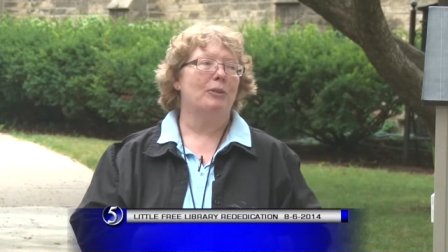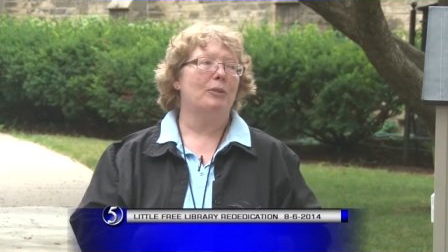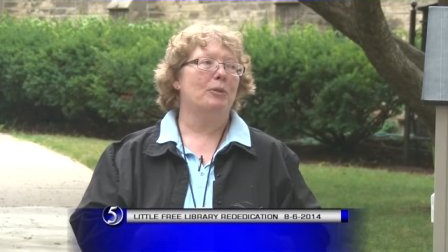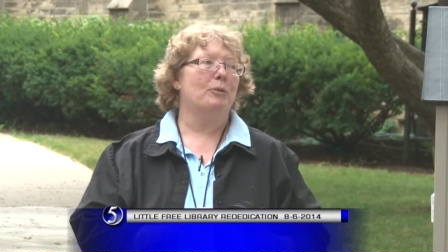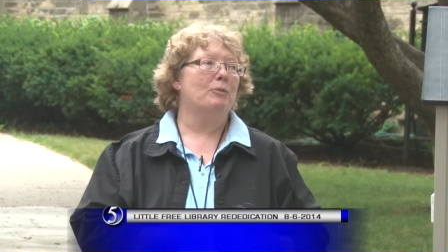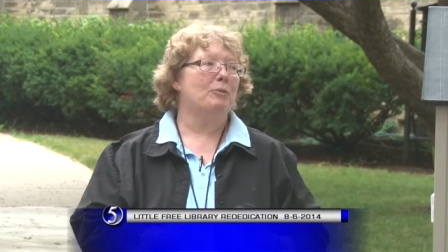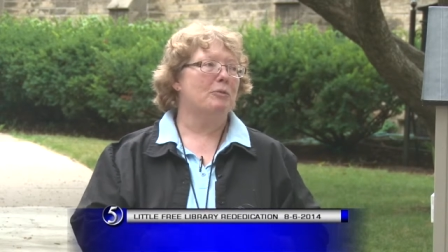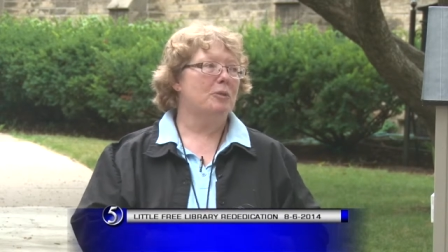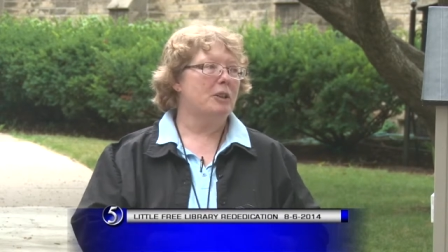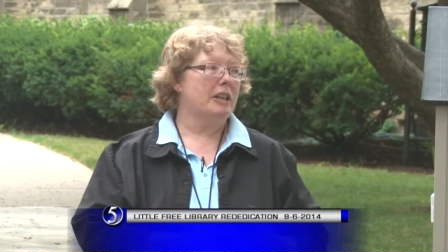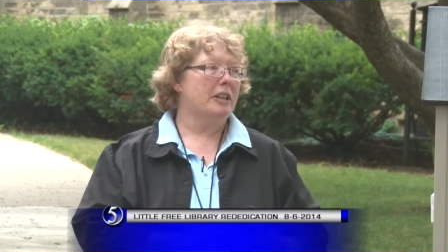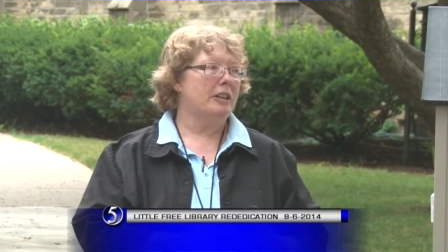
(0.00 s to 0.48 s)

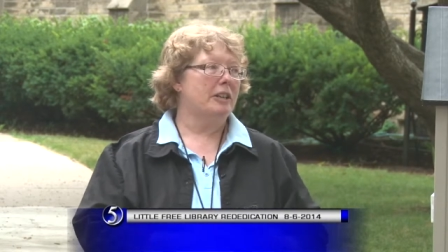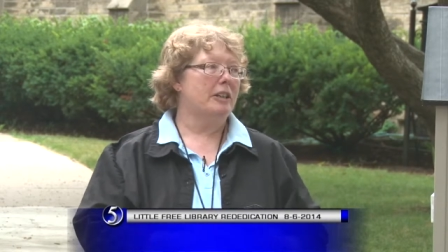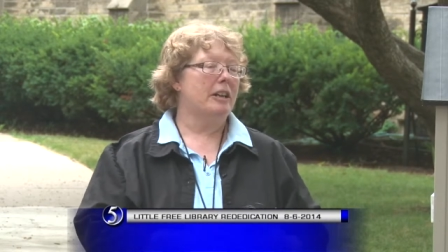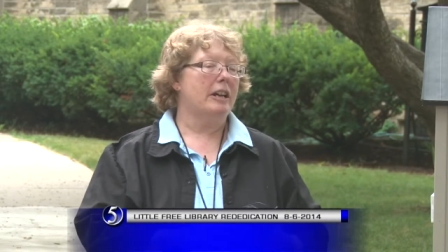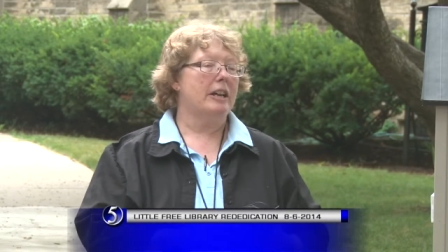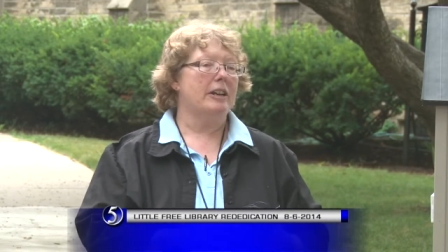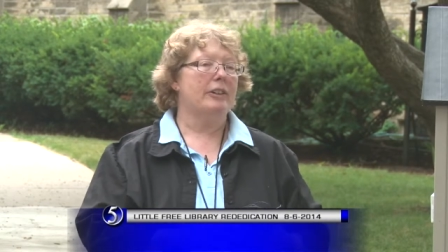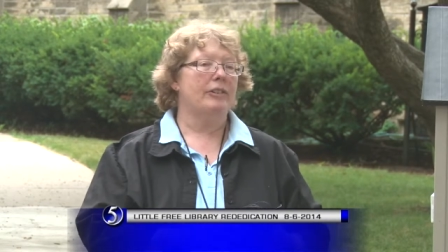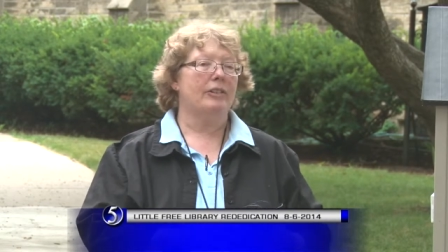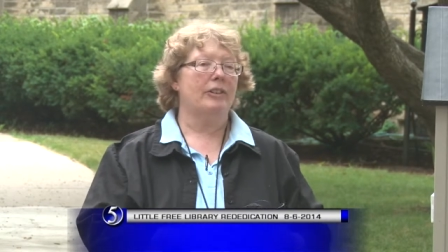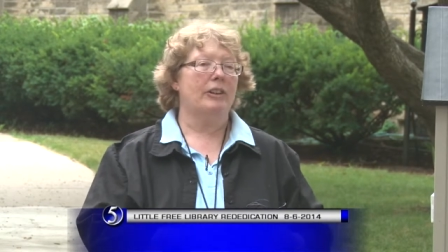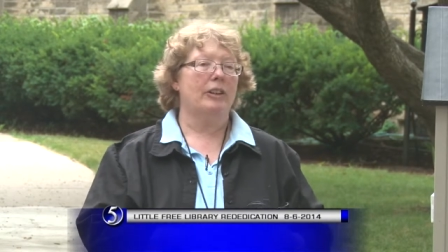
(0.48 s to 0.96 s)
who've written
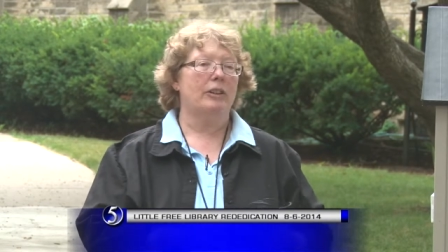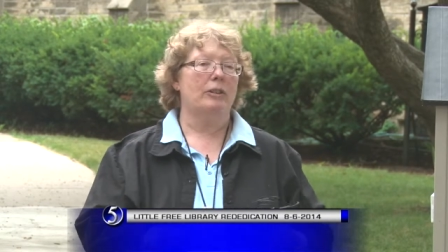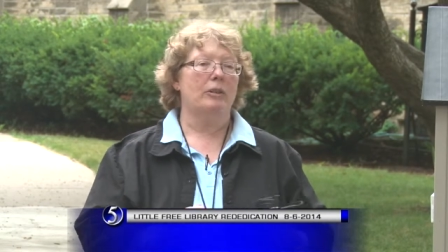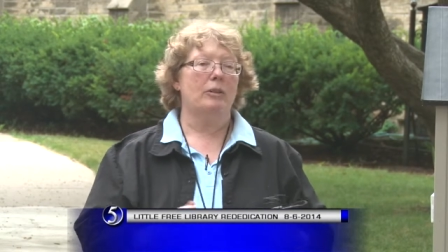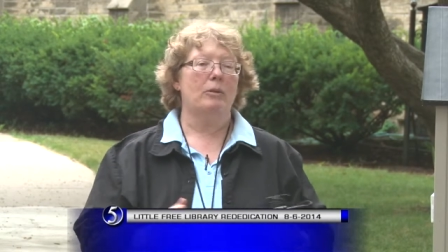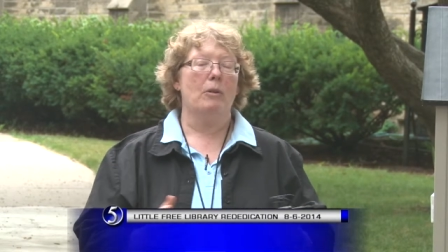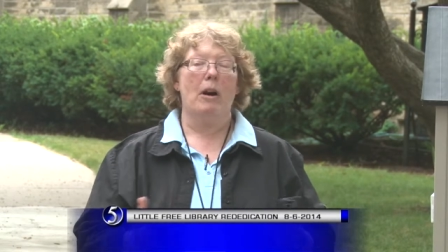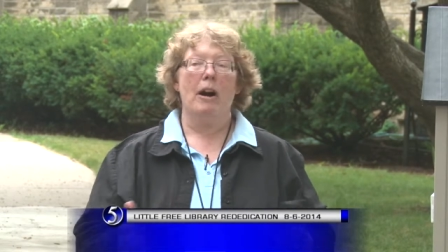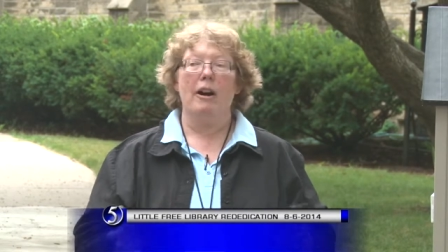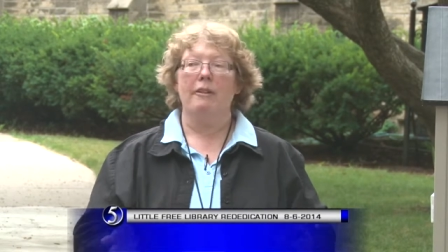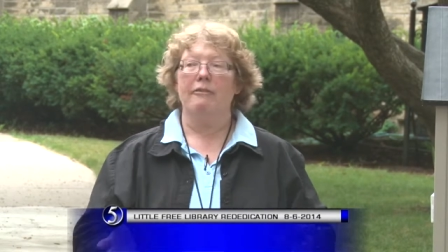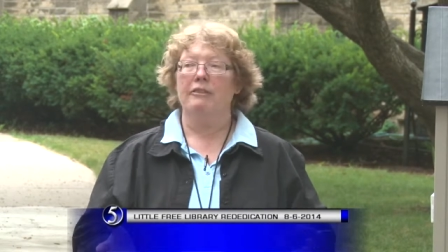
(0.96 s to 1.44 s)
us, and
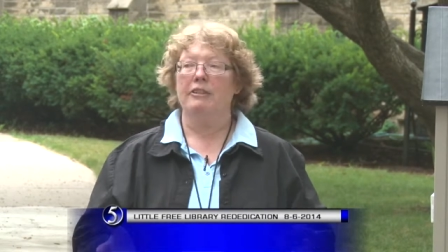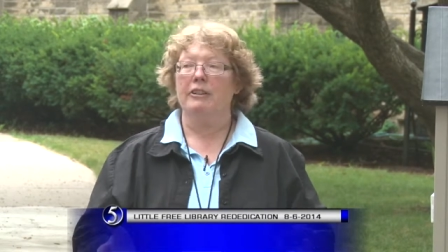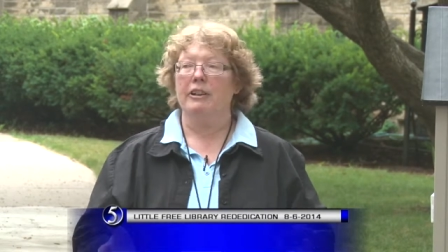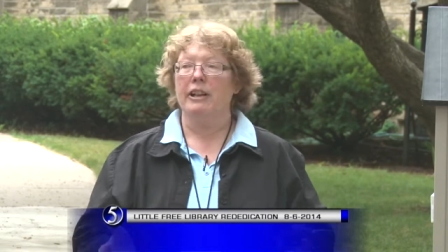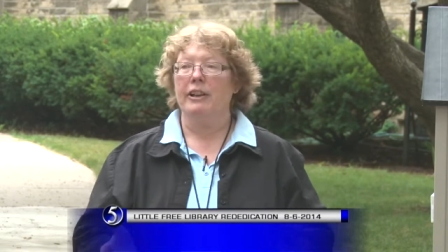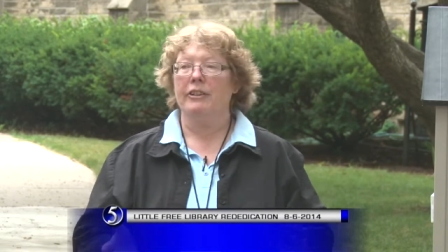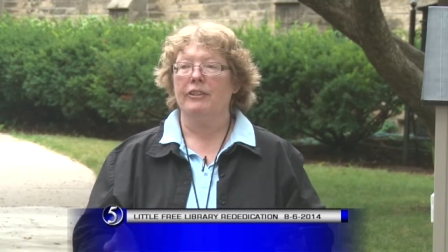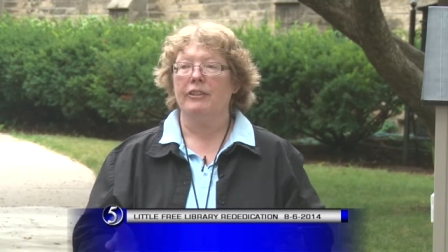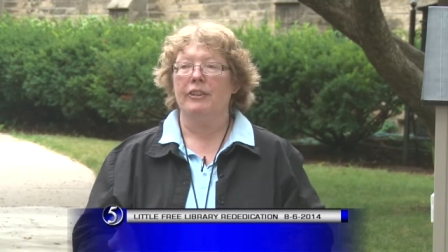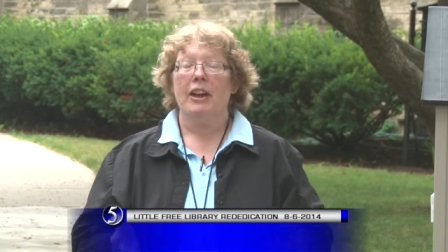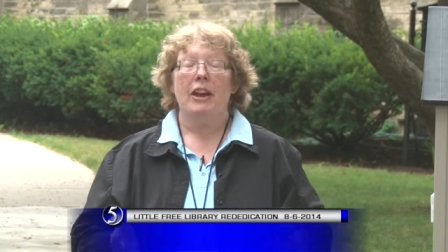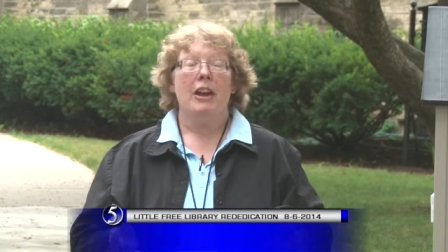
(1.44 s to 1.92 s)
who offered
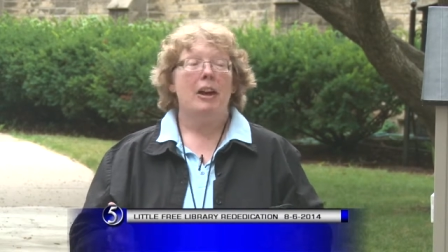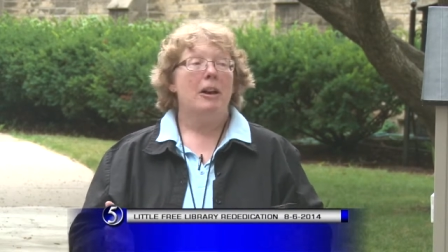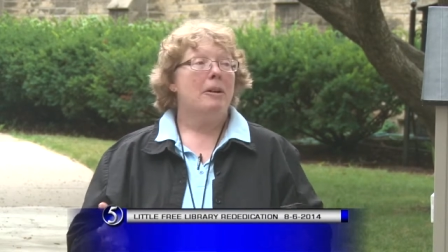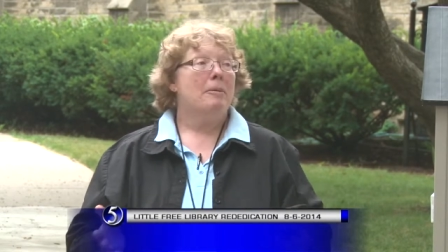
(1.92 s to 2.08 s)
us